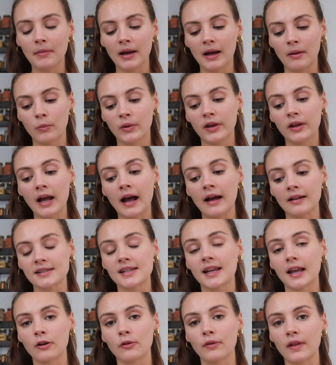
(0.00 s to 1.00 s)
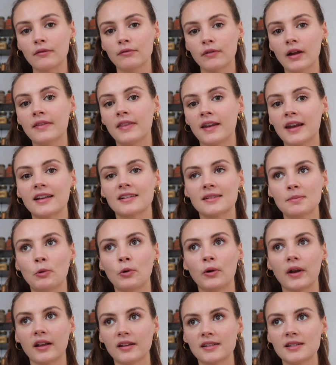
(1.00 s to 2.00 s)
and we had to get on that flight the next
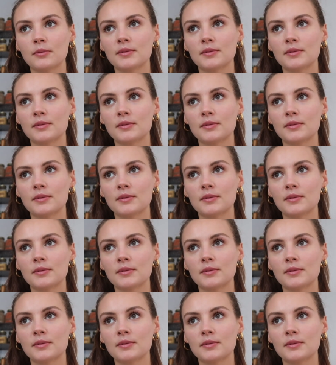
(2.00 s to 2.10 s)
morning because